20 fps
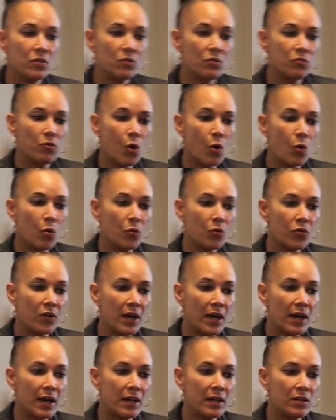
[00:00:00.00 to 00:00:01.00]
the role
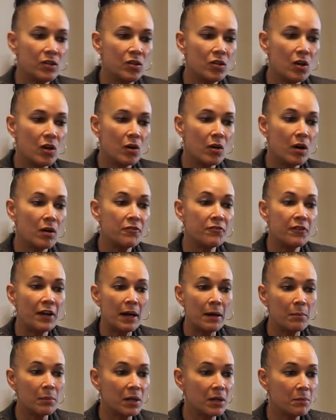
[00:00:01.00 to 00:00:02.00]
that, you know, a
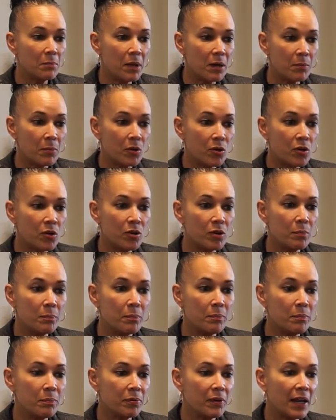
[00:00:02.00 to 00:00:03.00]
family member
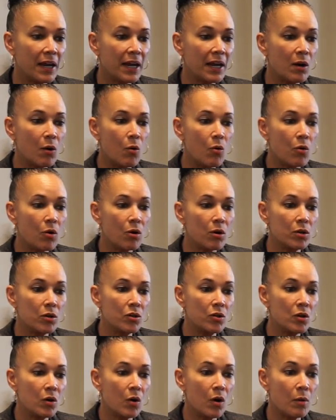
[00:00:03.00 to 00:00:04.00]
could play, or,
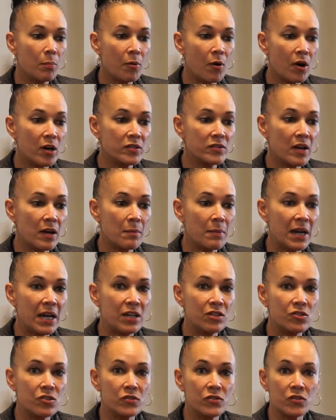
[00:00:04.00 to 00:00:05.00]
you know, a part-time
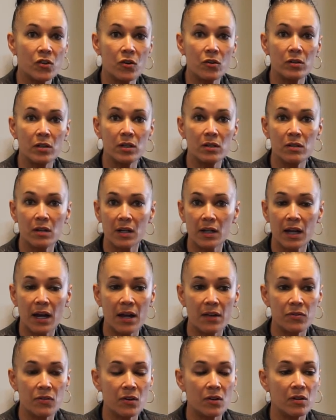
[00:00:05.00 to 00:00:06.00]
agent. Certainly they
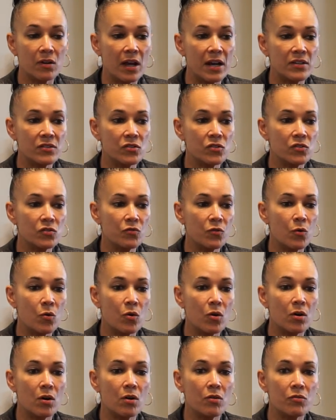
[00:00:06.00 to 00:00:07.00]
got their license
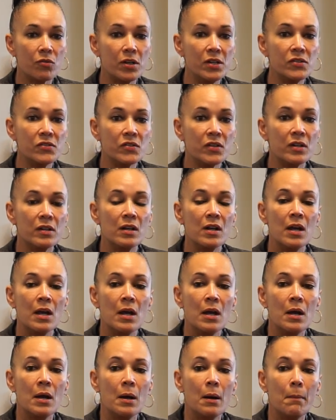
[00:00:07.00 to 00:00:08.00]
for a reason,
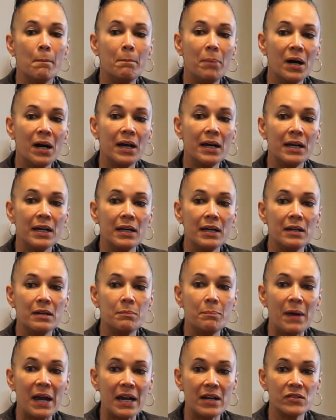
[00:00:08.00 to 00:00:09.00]
but
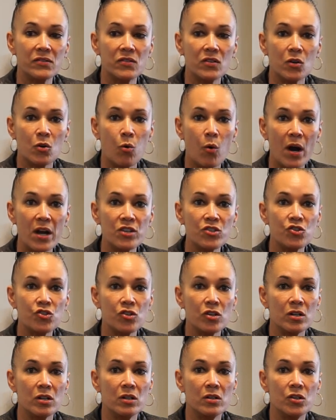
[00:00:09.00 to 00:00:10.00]
it begs the
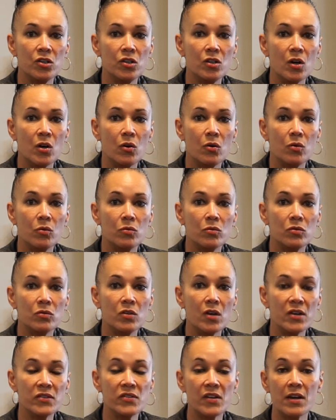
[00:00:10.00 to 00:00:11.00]
question, you know,
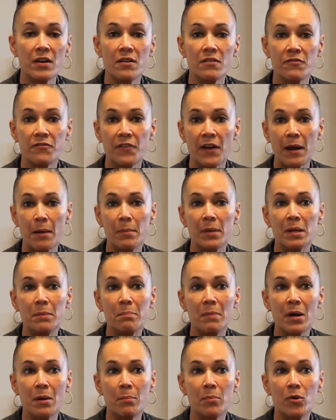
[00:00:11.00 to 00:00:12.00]
does that family
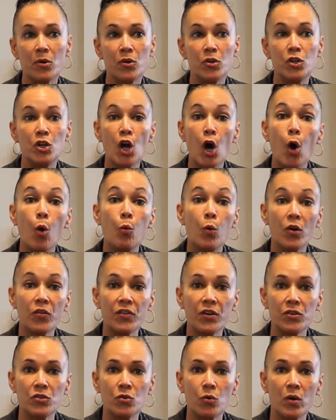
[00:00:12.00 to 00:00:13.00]
member know what
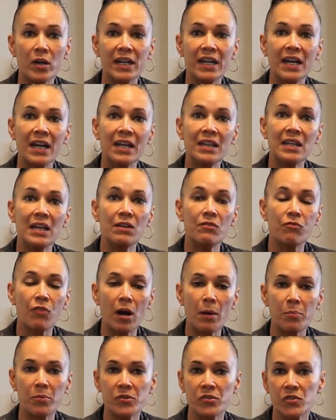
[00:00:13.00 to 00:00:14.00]
they're doing? Can they
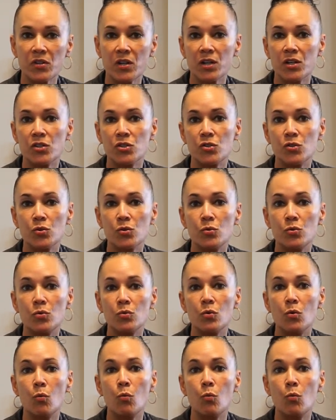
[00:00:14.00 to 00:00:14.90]
represent you